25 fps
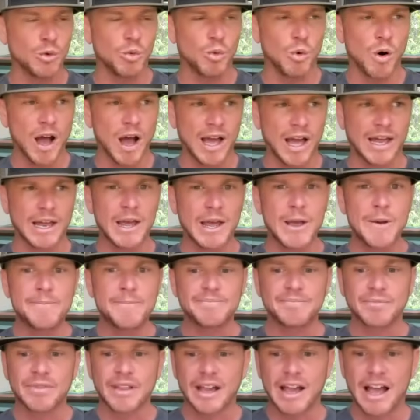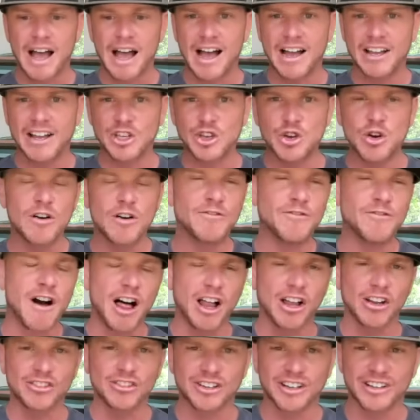what
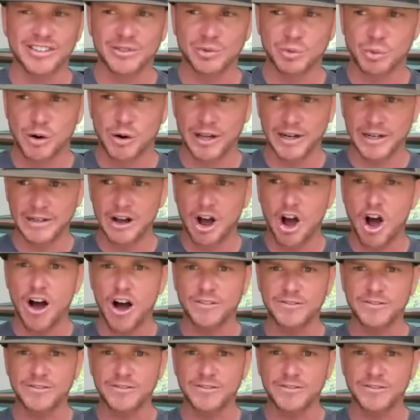ufologists would